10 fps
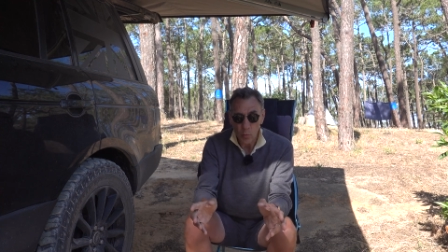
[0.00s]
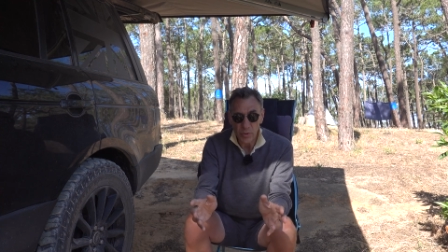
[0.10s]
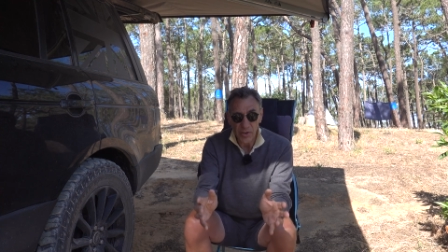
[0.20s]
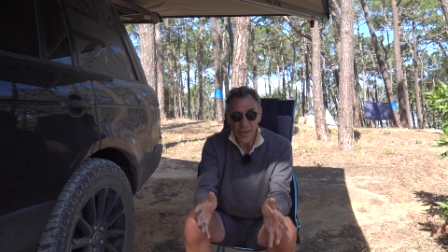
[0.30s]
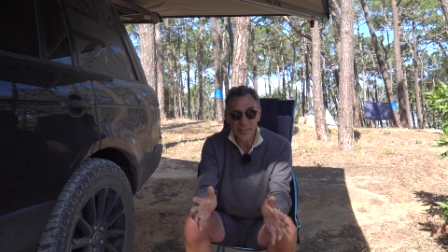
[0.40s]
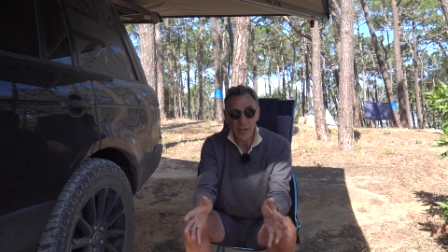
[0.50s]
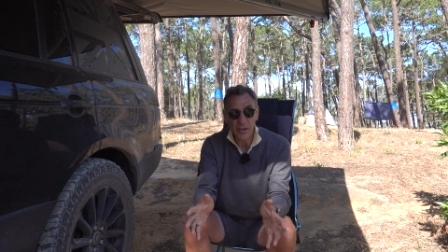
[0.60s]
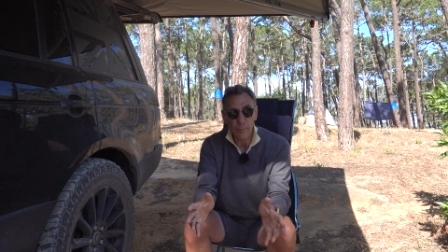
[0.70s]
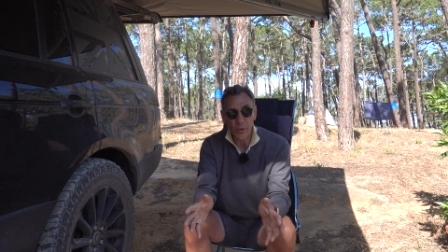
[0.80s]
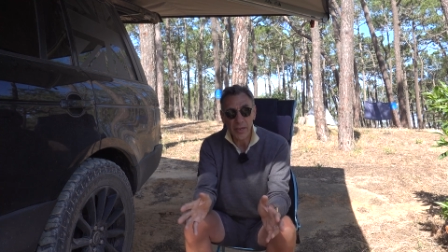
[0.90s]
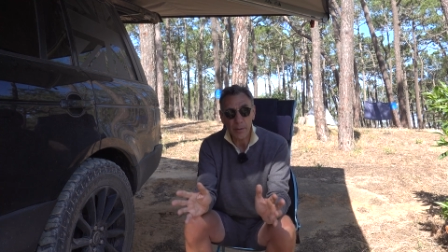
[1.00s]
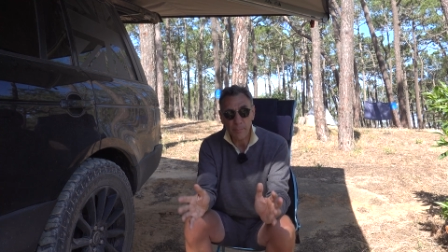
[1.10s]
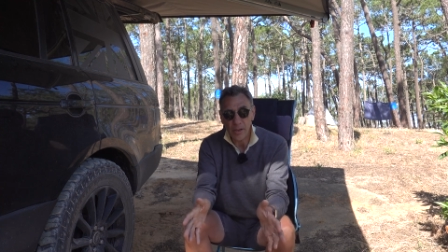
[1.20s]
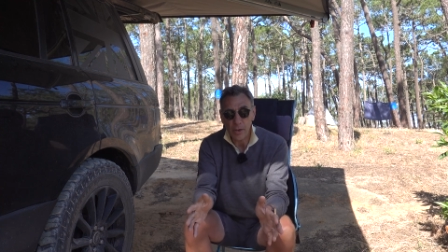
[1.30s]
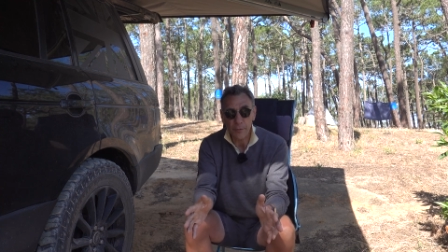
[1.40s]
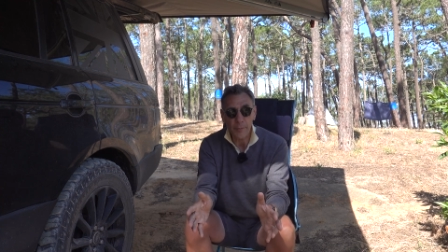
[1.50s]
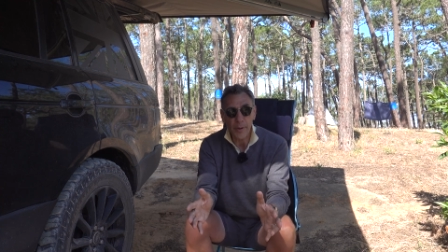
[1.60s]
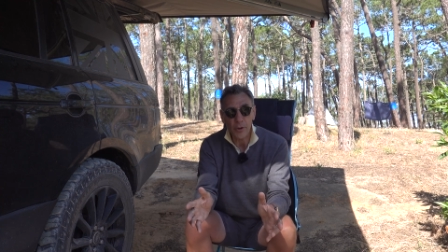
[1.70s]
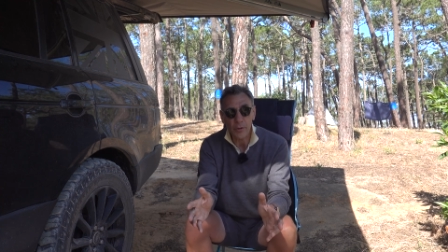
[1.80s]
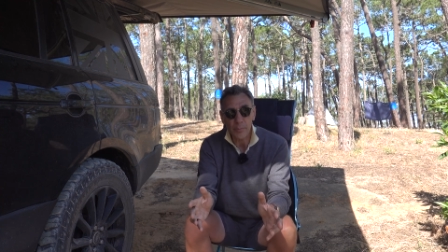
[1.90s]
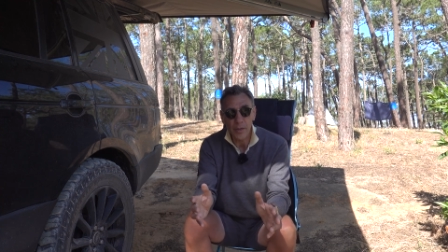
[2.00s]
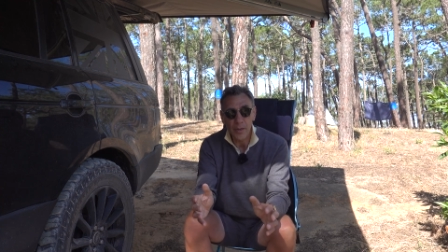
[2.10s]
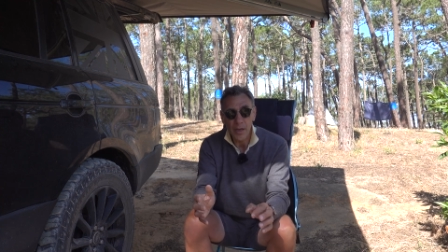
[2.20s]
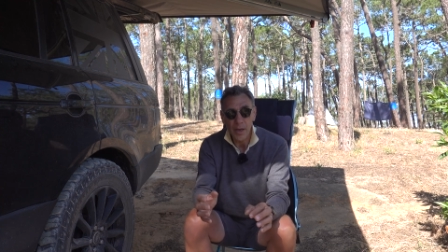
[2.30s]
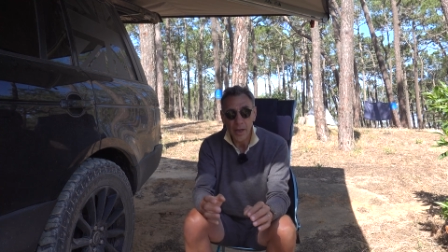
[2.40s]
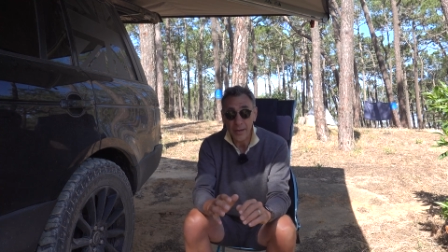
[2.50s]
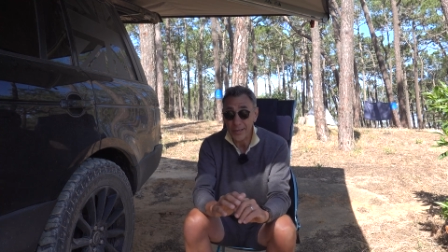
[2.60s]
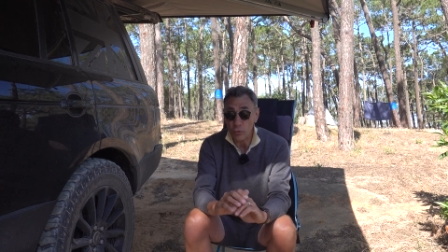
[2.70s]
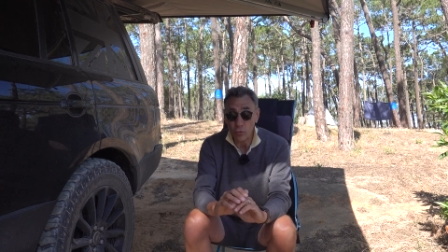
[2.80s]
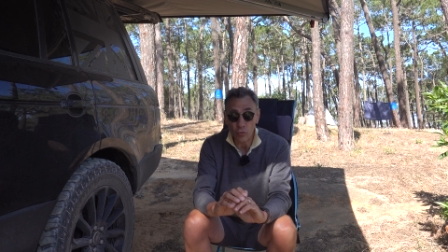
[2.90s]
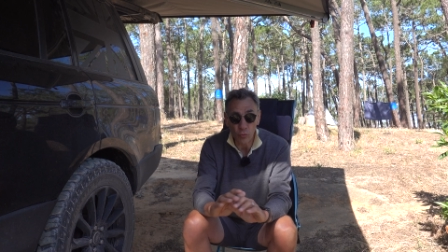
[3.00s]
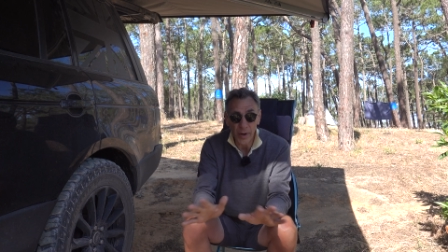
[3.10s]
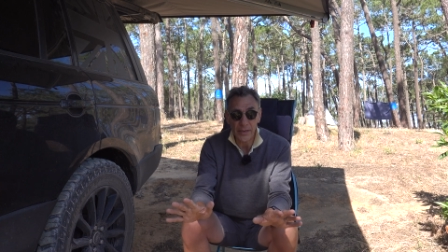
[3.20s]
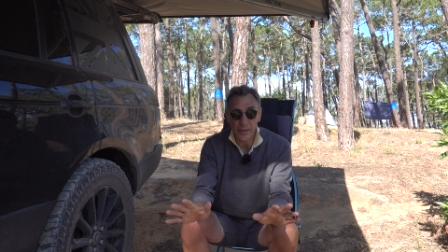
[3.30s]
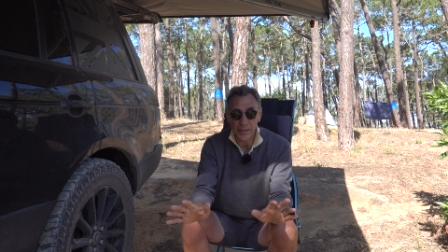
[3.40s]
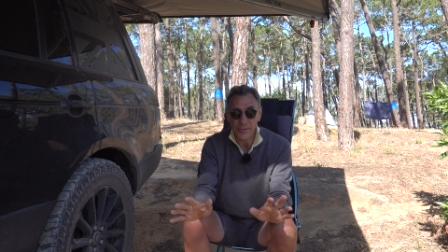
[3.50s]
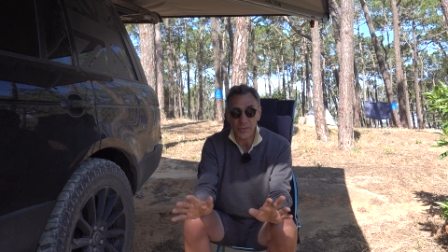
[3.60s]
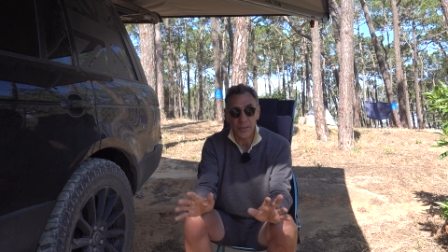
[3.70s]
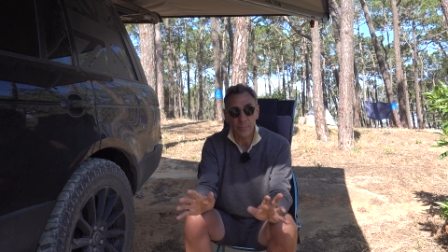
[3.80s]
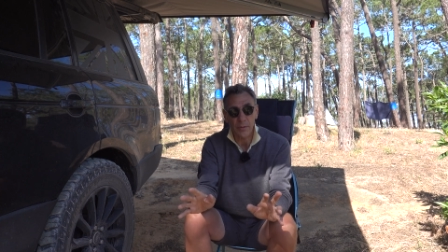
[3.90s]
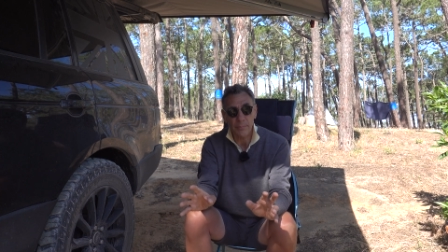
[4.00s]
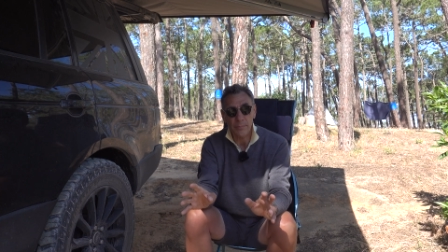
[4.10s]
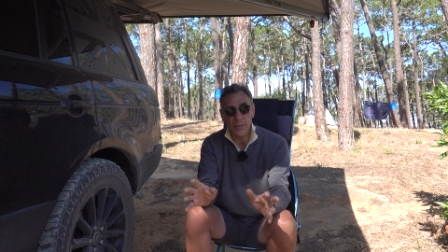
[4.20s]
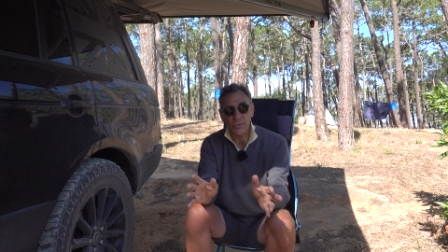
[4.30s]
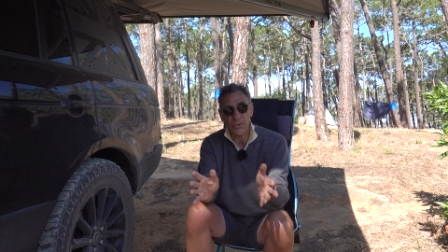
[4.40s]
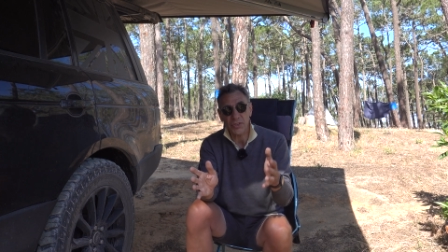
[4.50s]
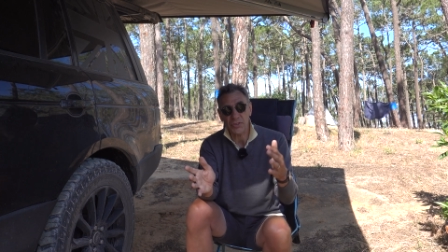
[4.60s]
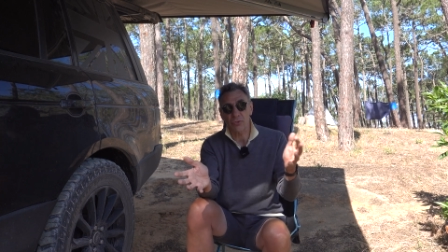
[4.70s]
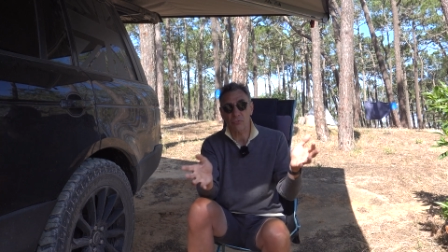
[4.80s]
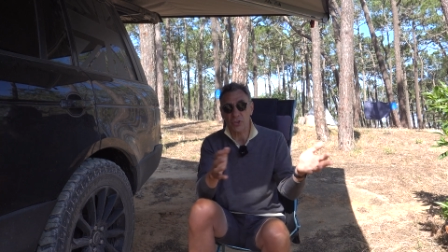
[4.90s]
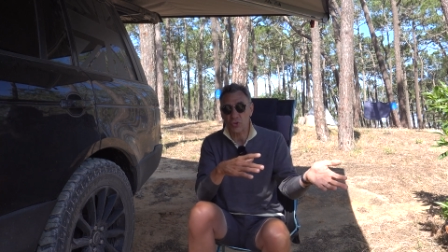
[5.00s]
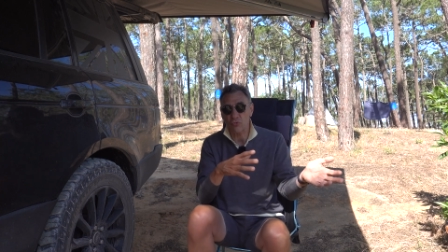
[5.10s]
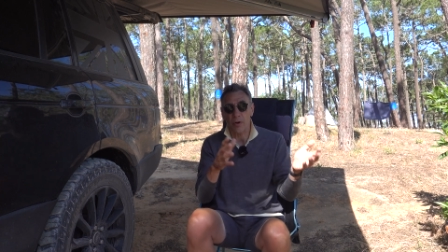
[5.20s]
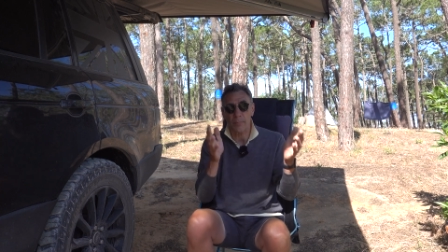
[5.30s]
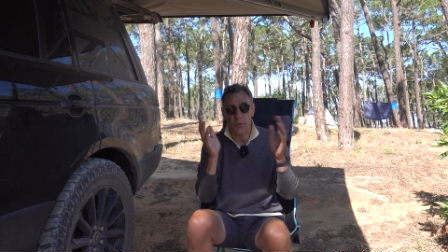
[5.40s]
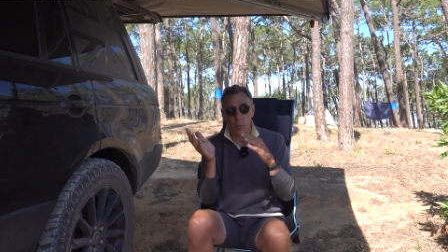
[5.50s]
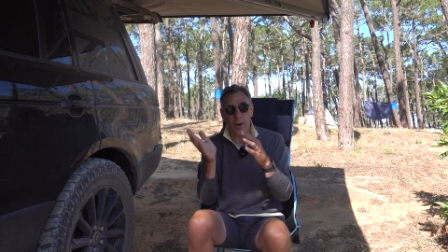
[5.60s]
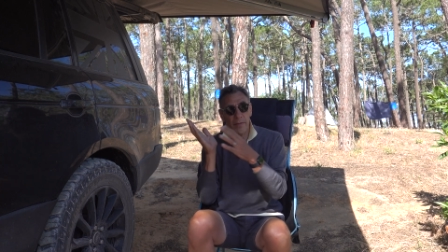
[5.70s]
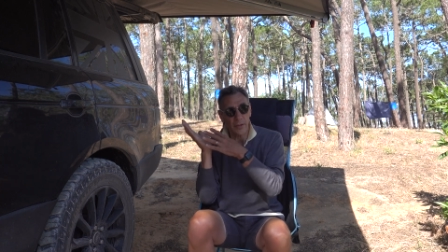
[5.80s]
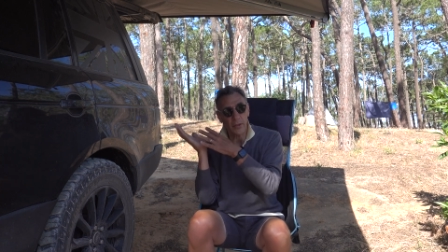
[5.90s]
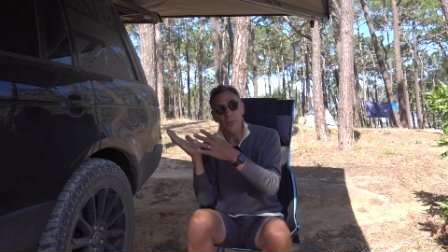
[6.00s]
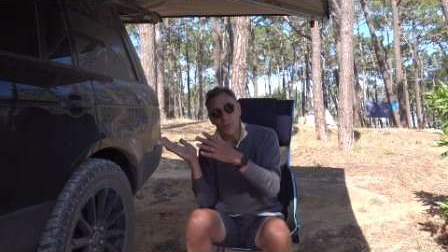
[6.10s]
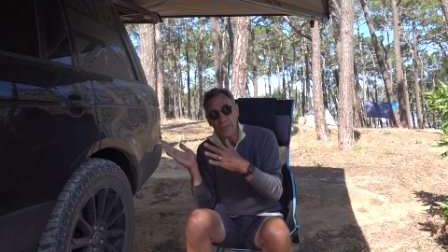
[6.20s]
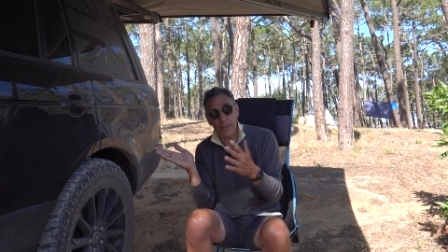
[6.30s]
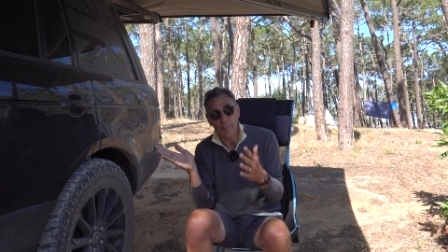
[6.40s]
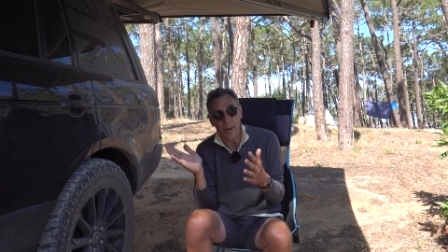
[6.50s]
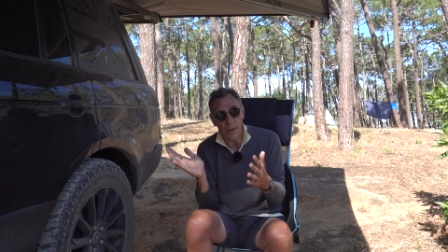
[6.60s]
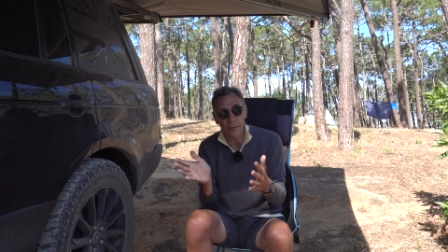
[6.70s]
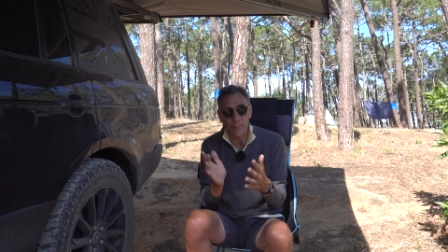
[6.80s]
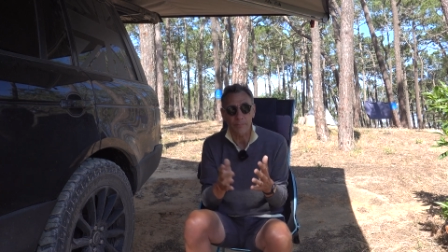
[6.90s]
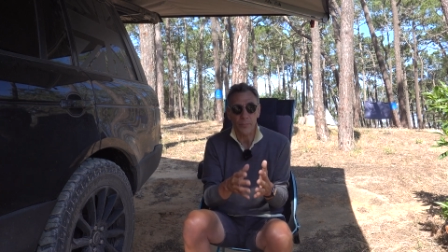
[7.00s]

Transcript: was I started bringing a pillow from home, and I got great night's sleep because it didn't disrupt the way that you sleep at home.